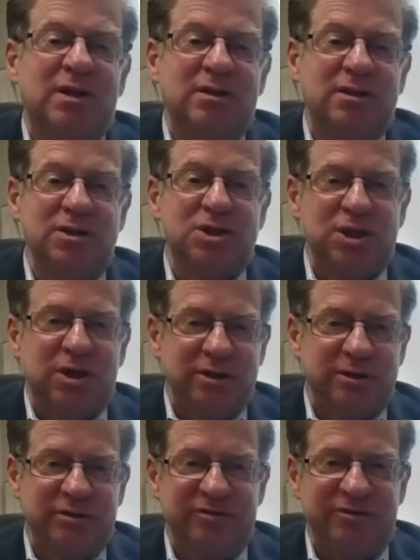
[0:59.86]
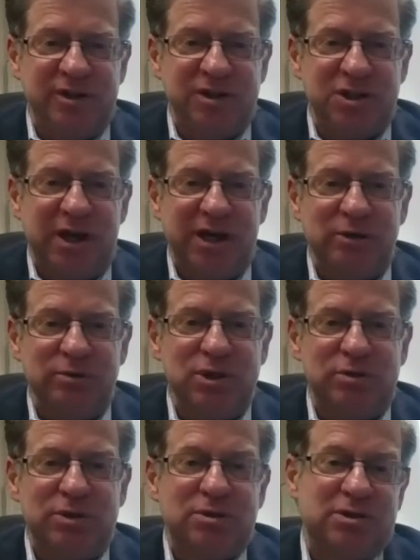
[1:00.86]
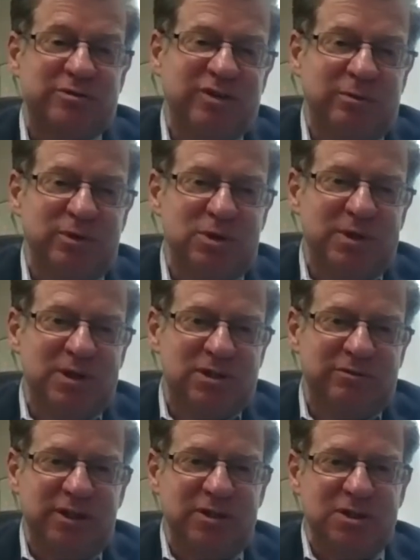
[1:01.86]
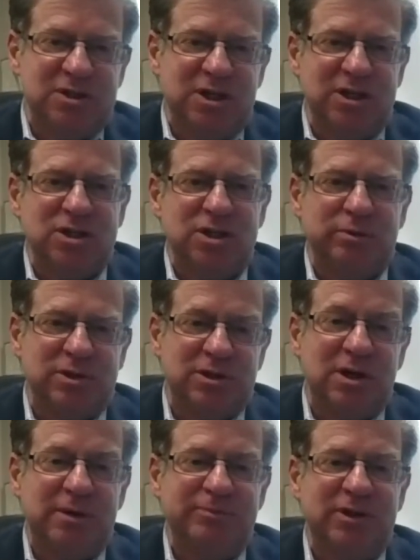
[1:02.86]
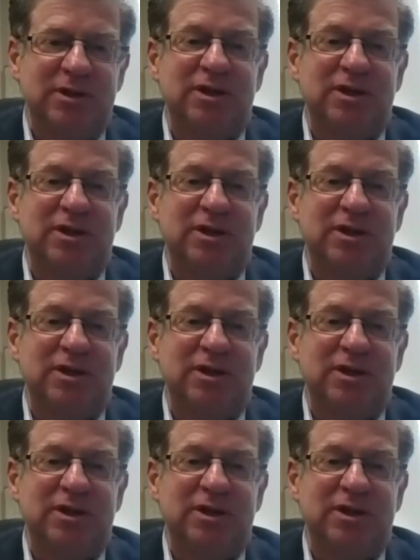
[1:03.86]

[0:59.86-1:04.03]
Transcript: the Charter of the French Language, which was a famous piece of legislation that was adopted